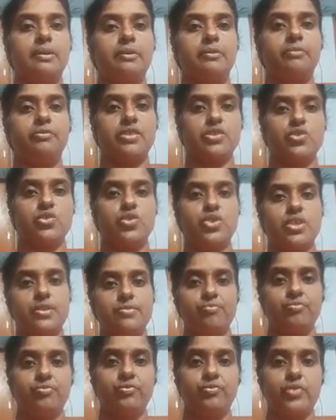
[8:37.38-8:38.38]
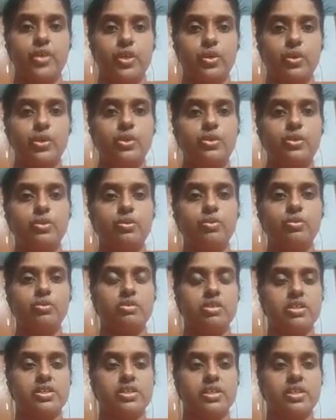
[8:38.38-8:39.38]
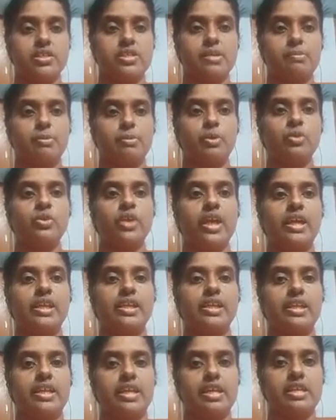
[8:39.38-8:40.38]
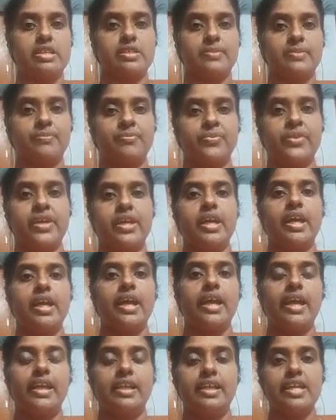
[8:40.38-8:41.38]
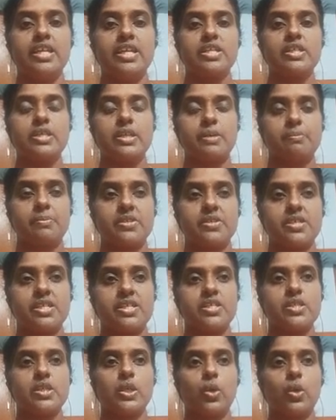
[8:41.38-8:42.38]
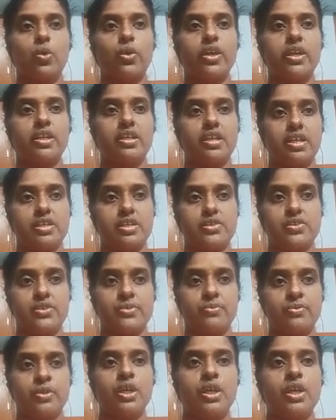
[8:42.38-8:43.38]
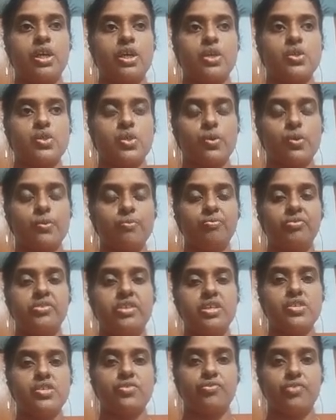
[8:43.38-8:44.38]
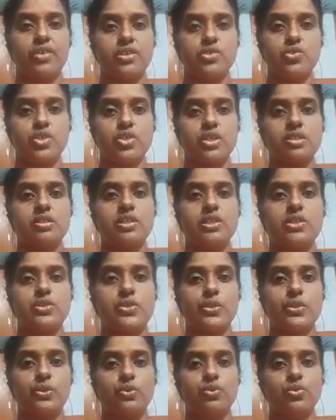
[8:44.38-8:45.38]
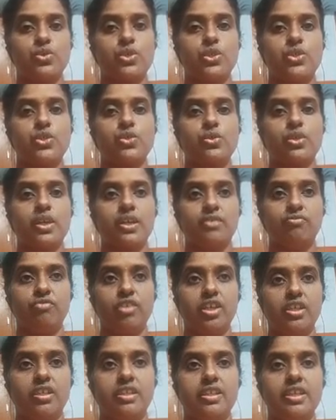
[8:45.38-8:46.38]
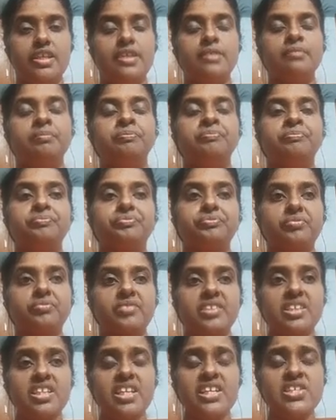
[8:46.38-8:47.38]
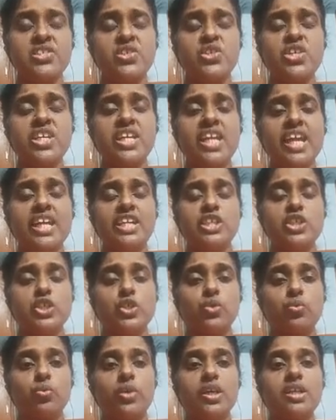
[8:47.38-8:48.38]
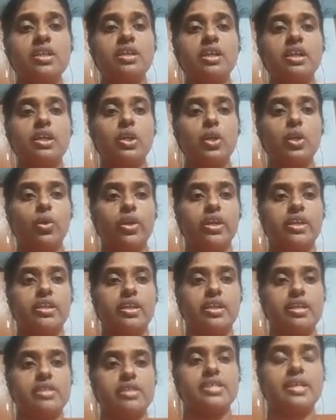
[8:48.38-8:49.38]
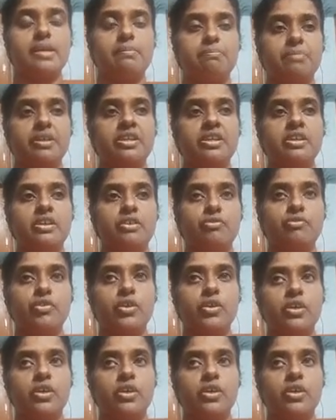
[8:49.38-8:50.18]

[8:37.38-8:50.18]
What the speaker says: function, we are going to discuss about L case. L case represents lower case. So, this function is used to convert the string into a lower case complete. If